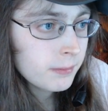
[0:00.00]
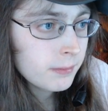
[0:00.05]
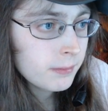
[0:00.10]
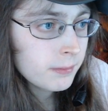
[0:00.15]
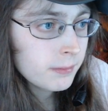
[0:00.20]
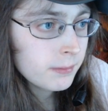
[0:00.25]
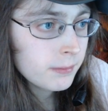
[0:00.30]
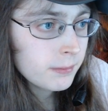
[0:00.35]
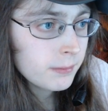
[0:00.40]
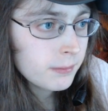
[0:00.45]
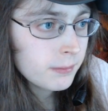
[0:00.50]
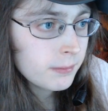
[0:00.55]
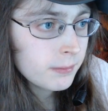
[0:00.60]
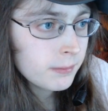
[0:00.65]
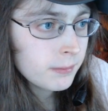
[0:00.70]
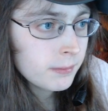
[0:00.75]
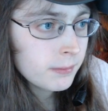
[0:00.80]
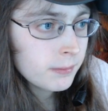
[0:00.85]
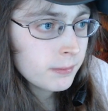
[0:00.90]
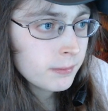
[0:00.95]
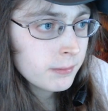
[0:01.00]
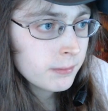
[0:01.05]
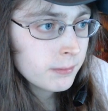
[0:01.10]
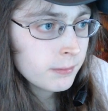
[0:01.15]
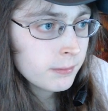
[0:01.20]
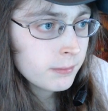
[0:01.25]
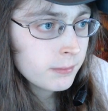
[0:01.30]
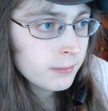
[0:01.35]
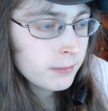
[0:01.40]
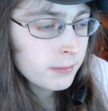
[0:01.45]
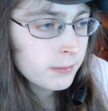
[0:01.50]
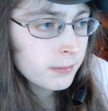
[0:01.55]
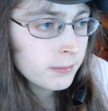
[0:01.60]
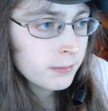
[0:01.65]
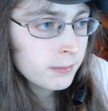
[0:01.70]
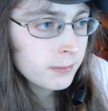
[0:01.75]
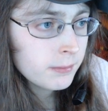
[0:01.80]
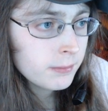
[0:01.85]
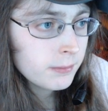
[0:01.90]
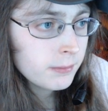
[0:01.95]

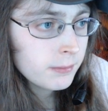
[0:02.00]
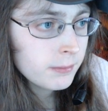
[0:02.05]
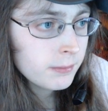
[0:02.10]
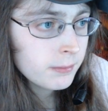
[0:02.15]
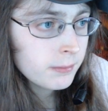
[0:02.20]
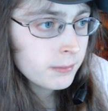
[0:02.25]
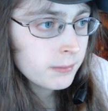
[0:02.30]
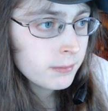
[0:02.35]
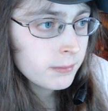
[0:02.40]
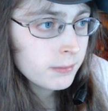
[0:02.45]
This person isn't speaking.